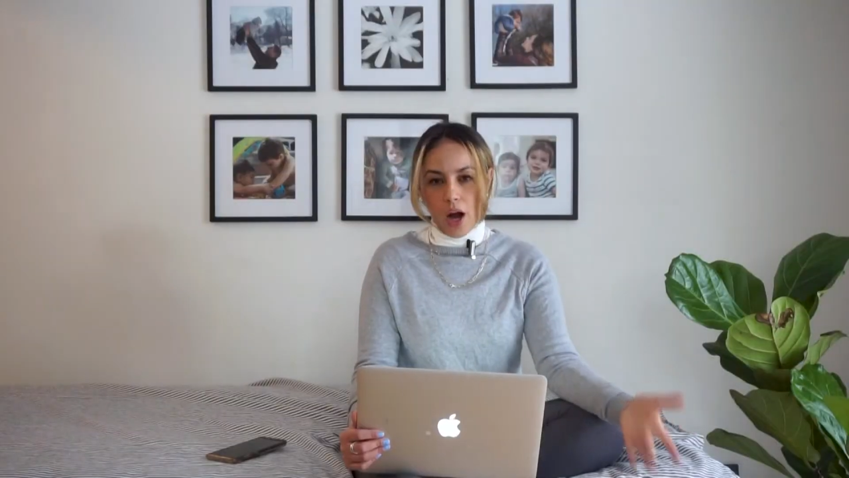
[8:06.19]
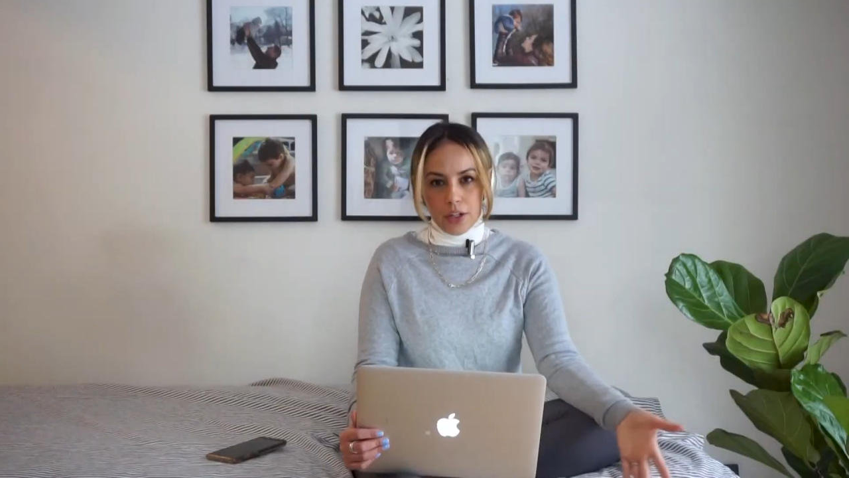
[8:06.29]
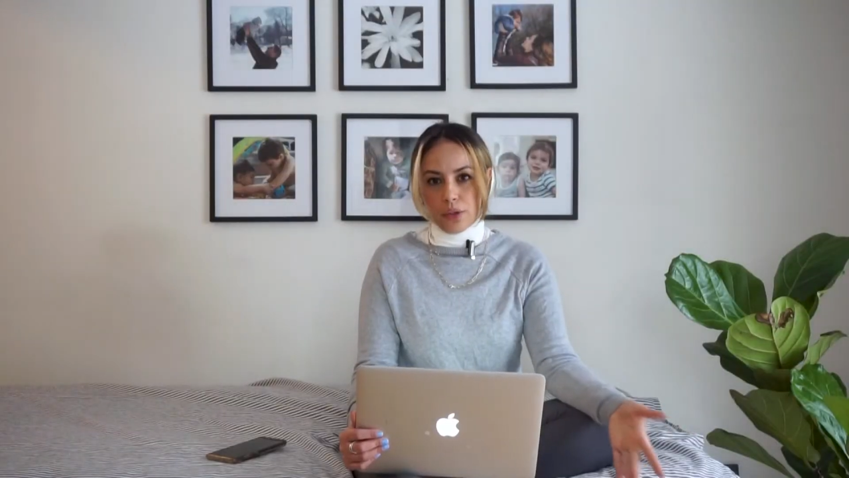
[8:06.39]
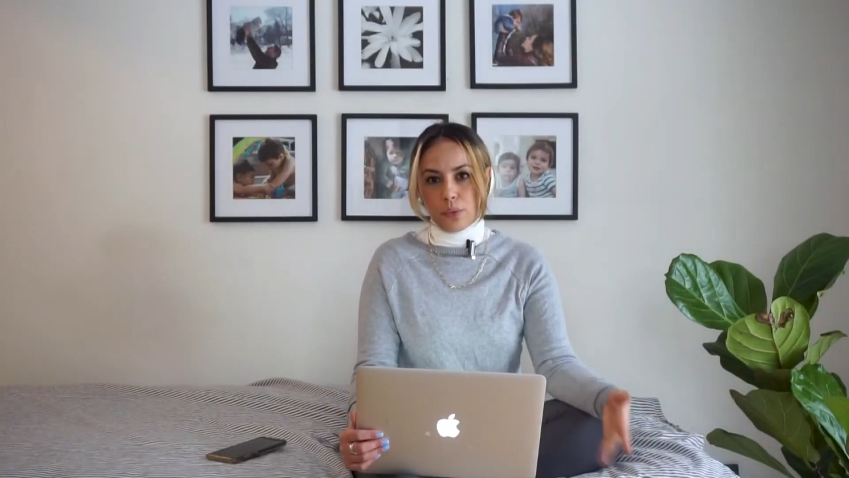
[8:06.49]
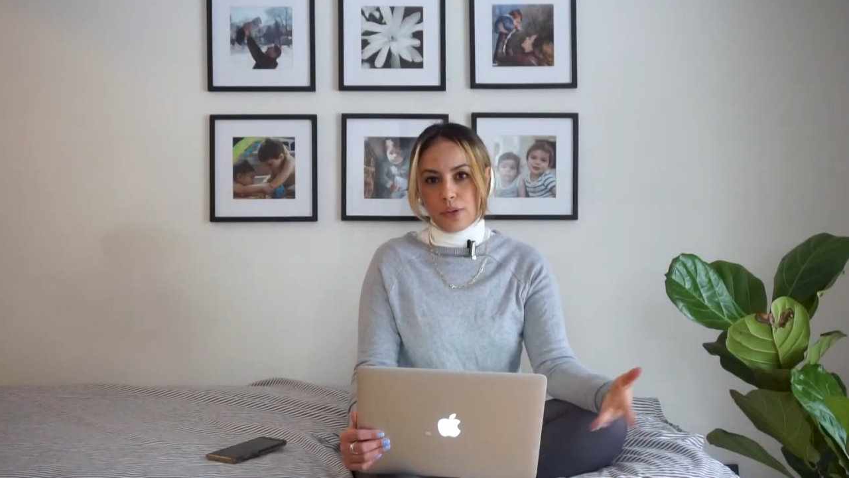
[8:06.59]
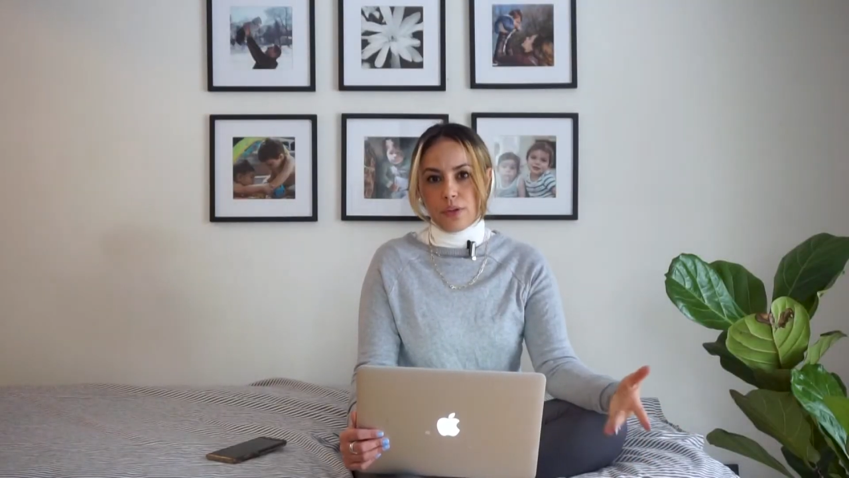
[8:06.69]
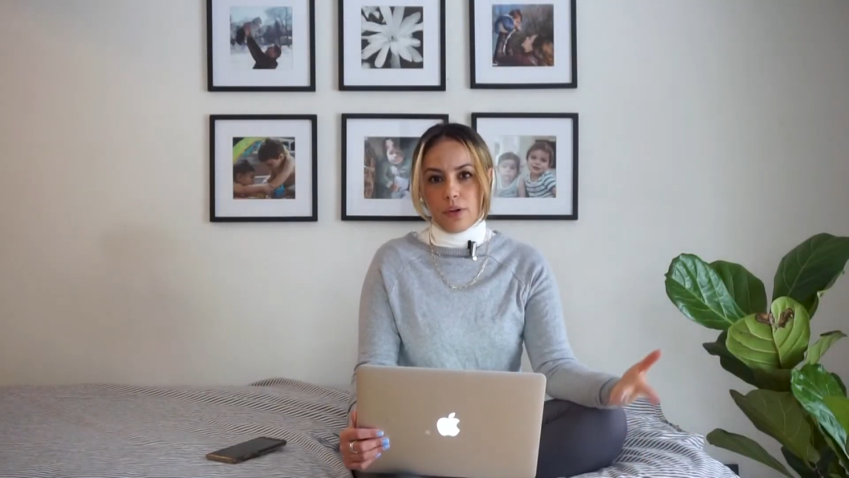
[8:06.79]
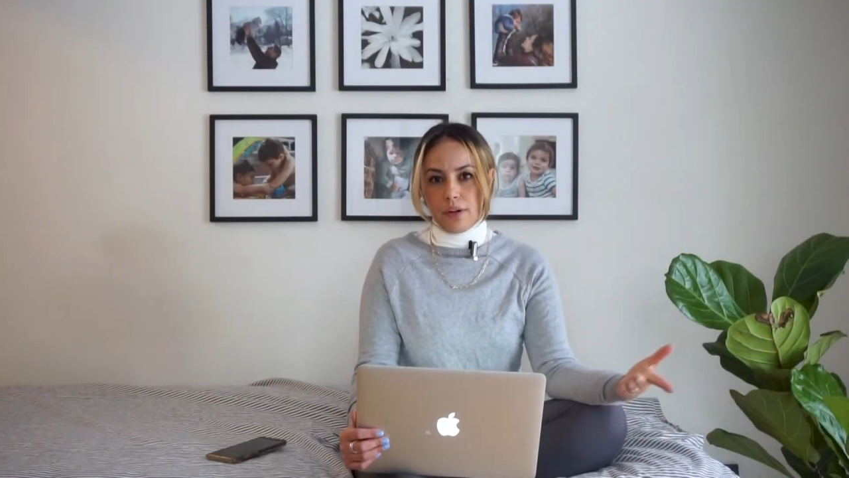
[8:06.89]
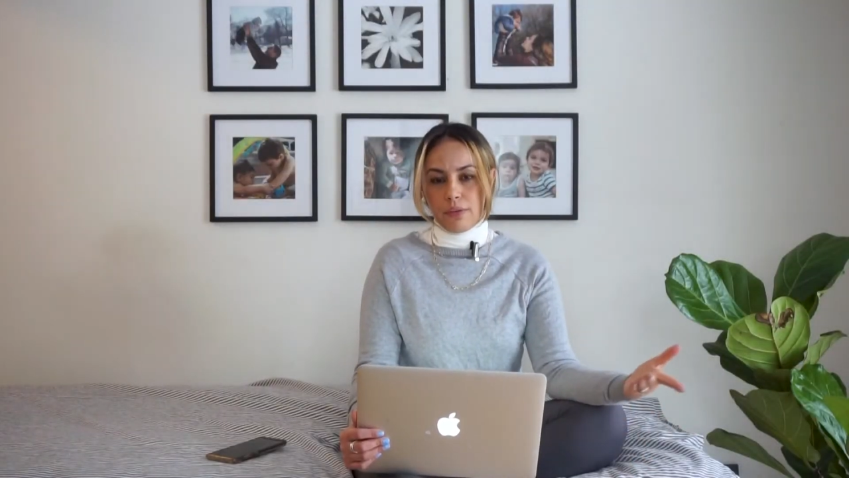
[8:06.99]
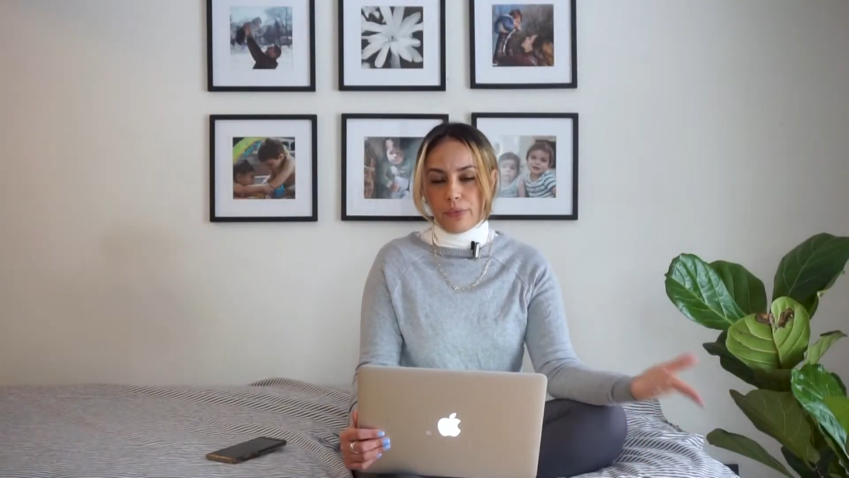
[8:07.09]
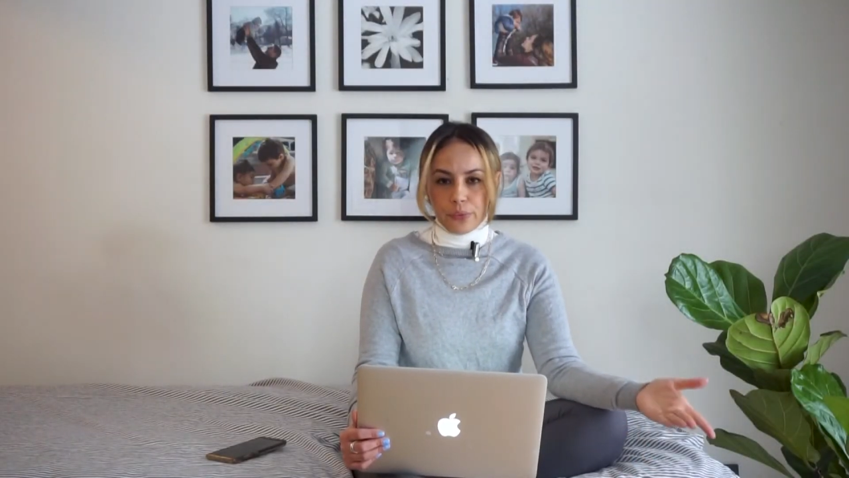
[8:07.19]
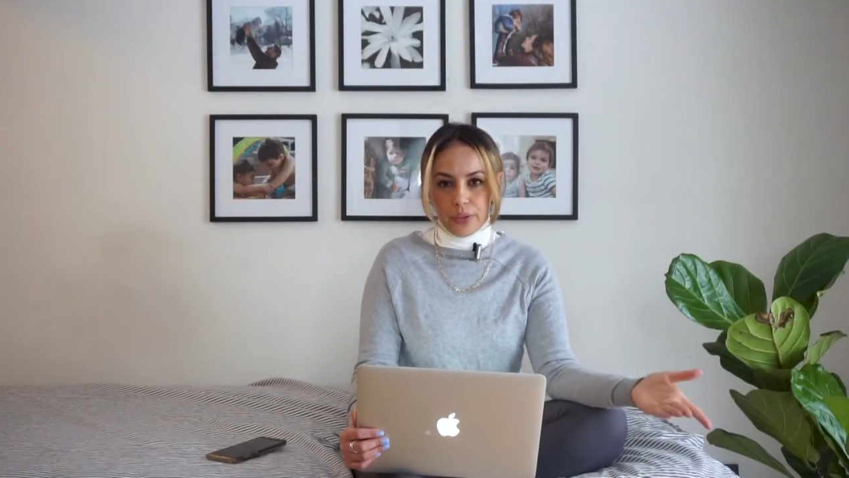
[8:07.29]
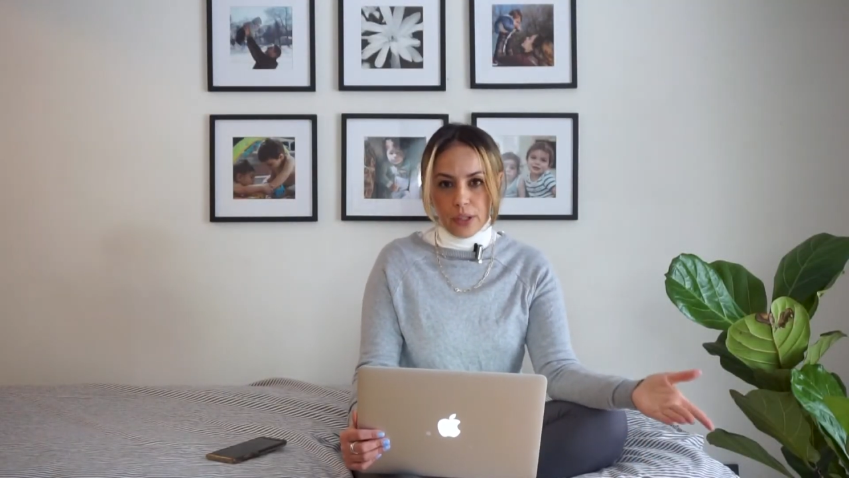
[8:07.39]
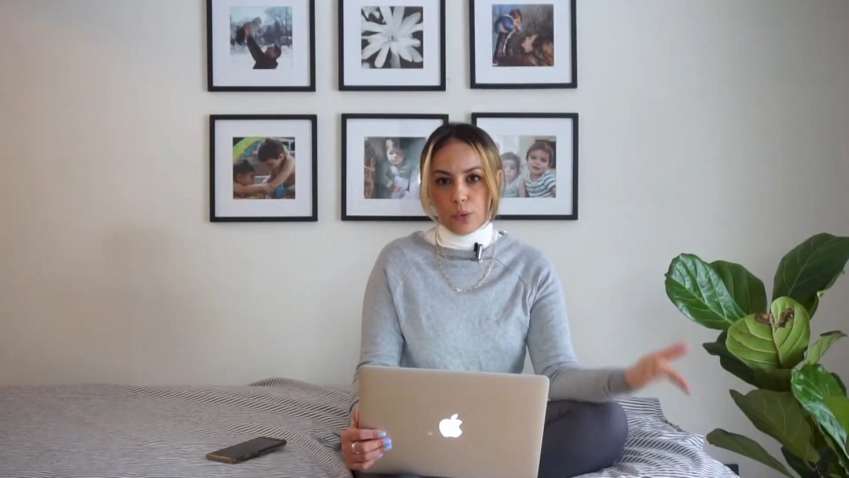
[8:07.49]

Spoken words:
argue with your 3